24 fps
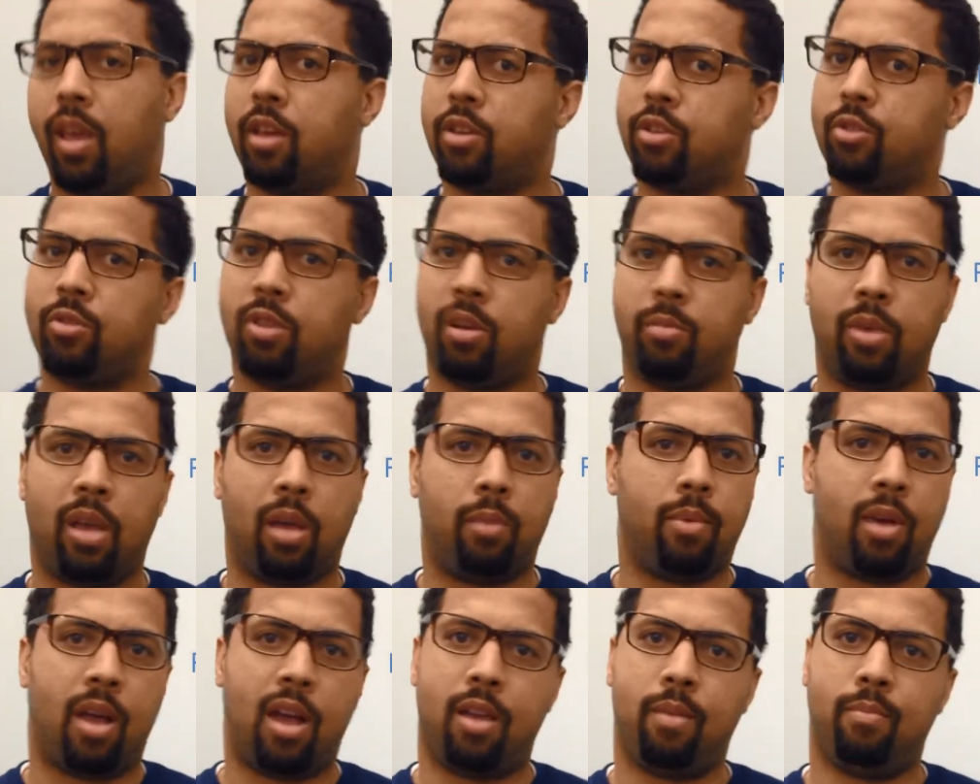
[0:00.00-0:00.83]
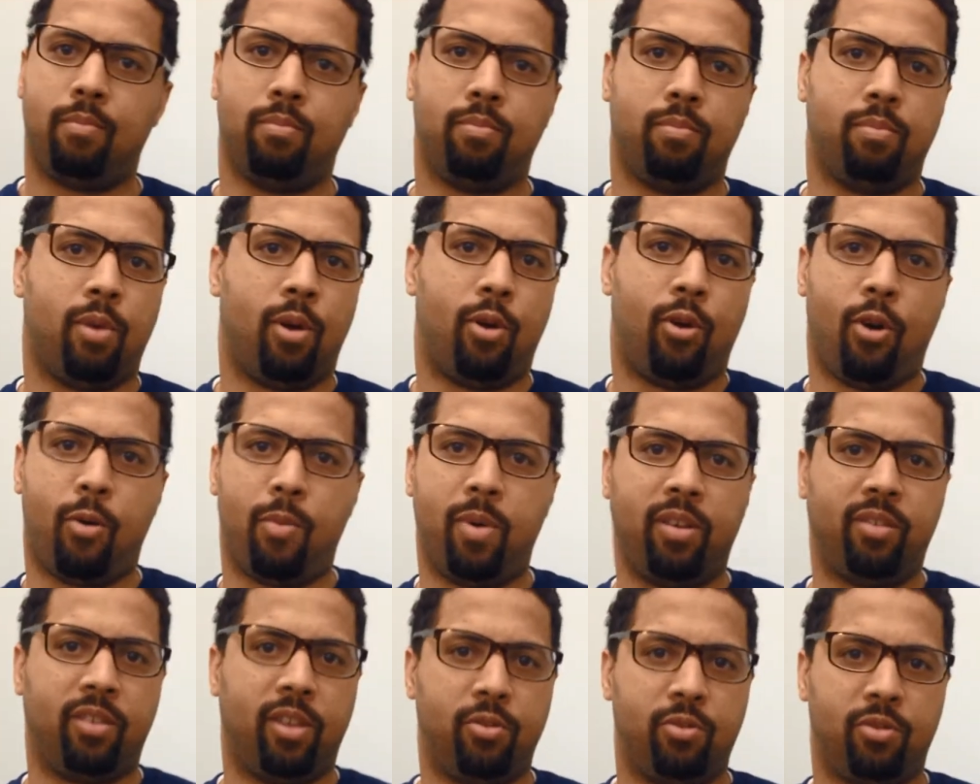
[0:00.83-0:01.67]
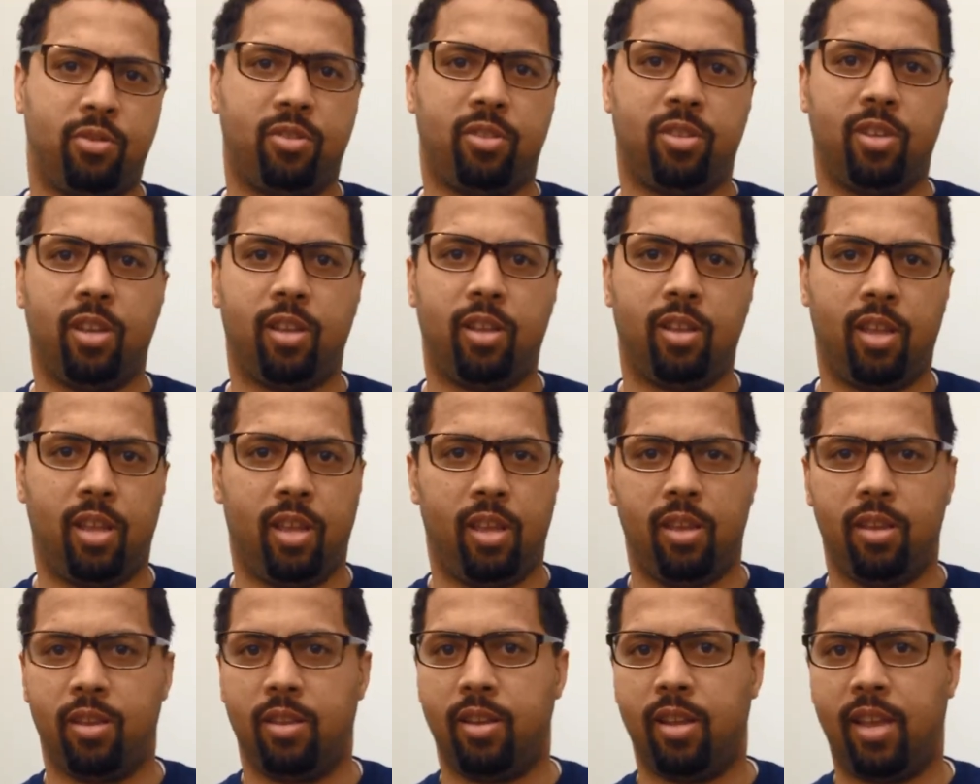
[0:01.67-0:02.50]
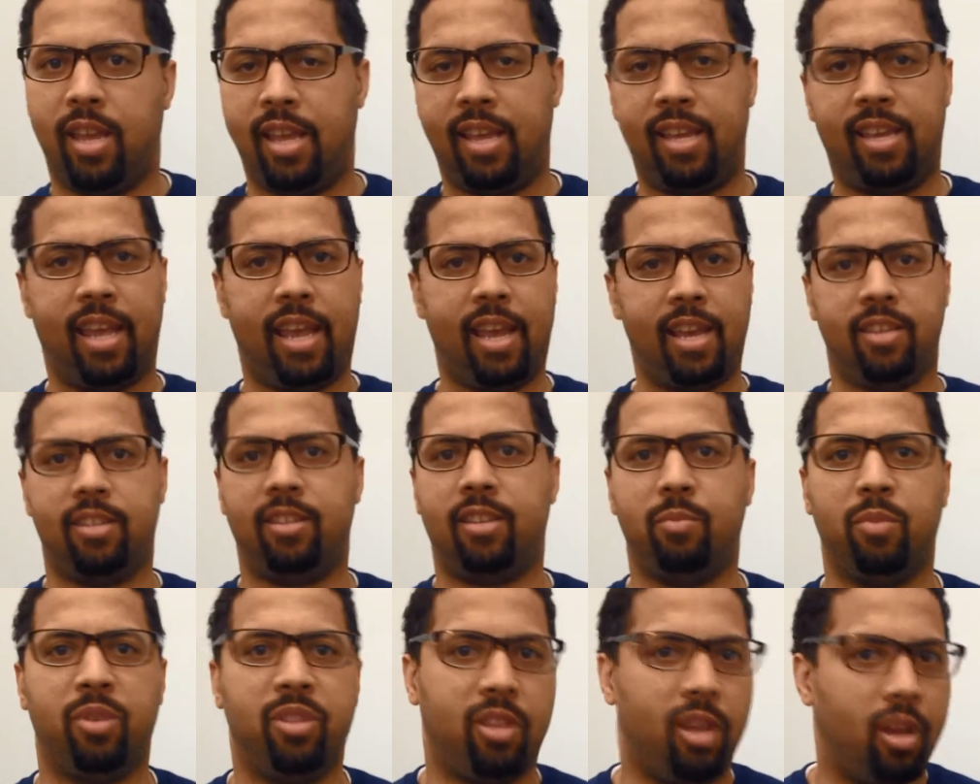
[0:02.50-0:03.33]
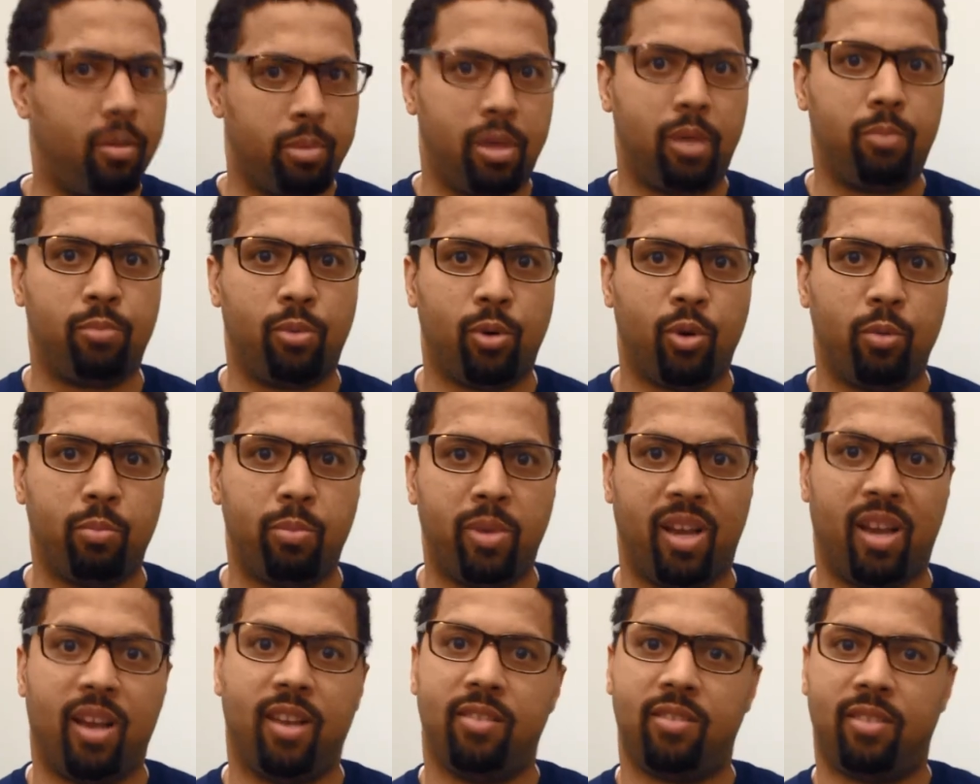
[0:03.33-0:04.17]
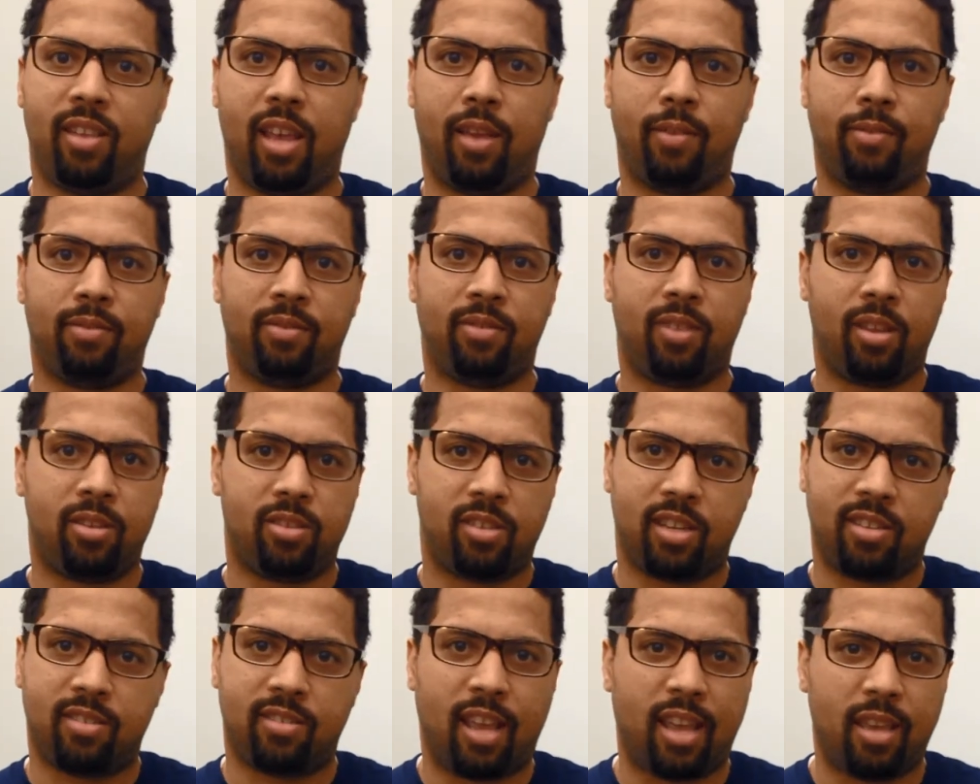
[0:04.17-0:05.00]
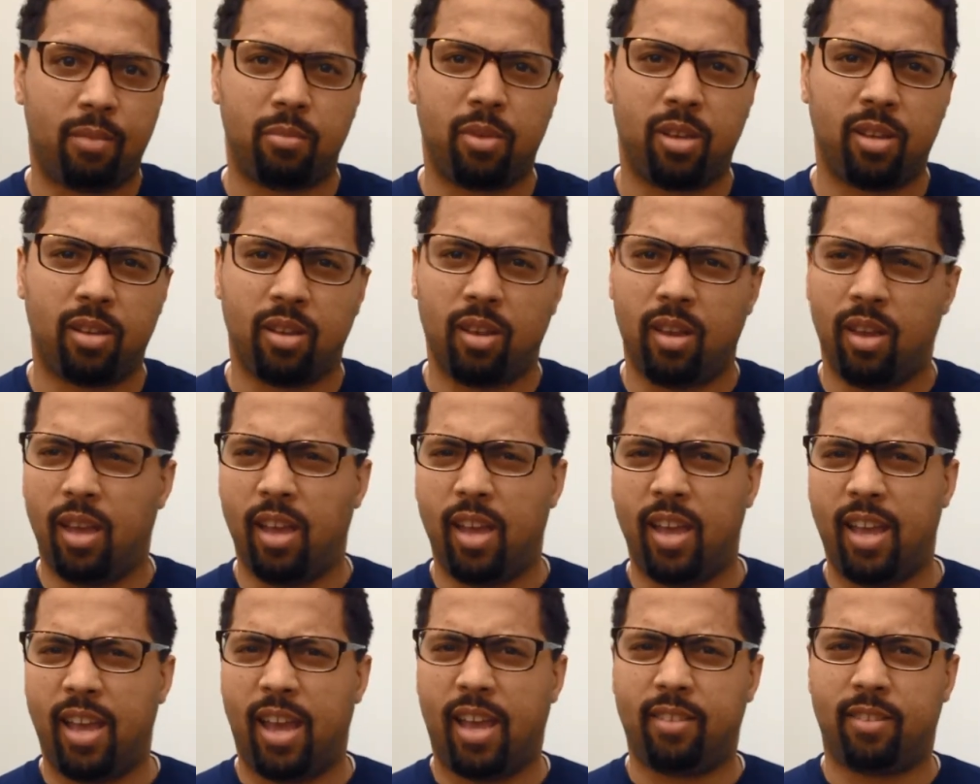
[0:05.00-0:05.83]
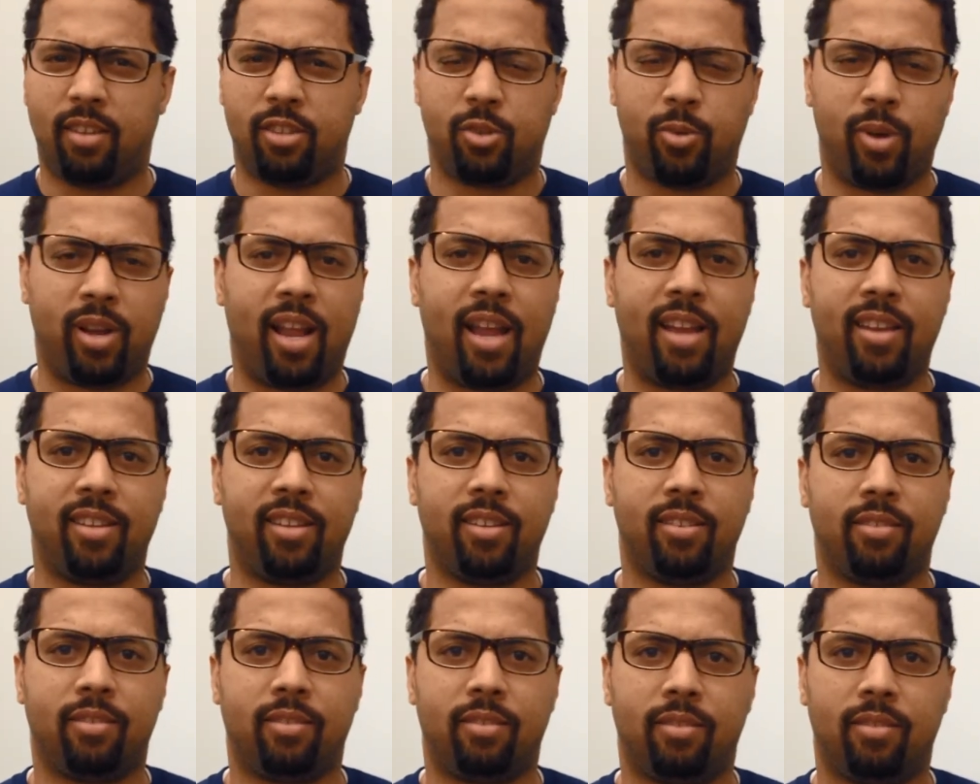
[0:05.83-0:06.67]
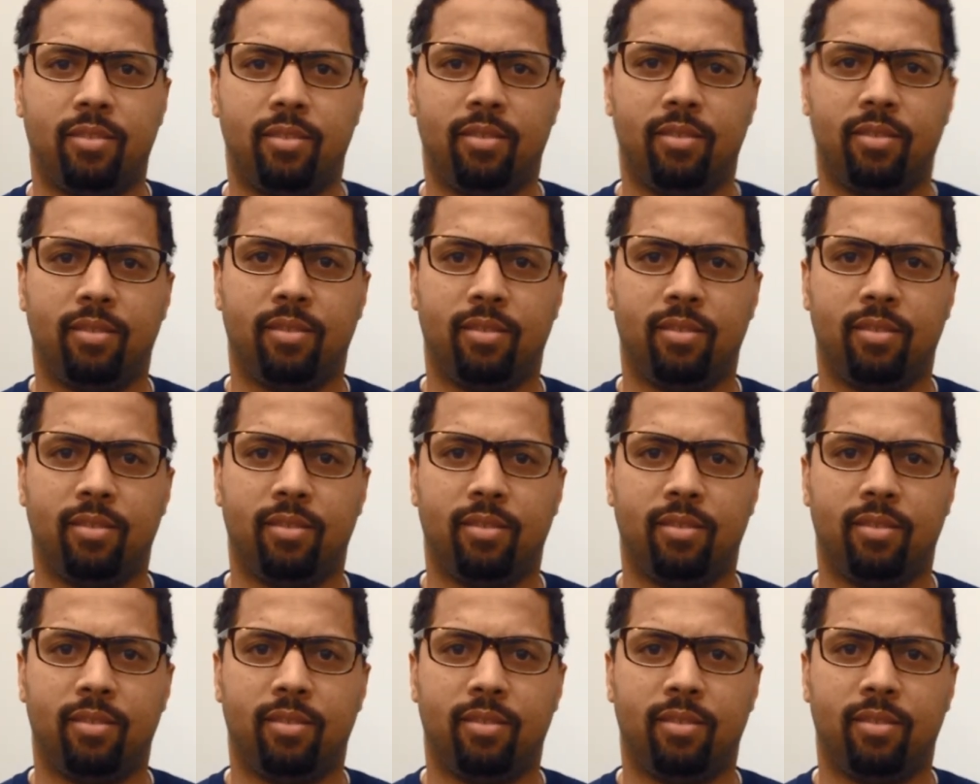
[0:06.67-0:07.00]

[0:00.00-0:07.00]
Yeah, sure. I mean, I'm always interested in engaging with young people because they have such excitement and such great ideas.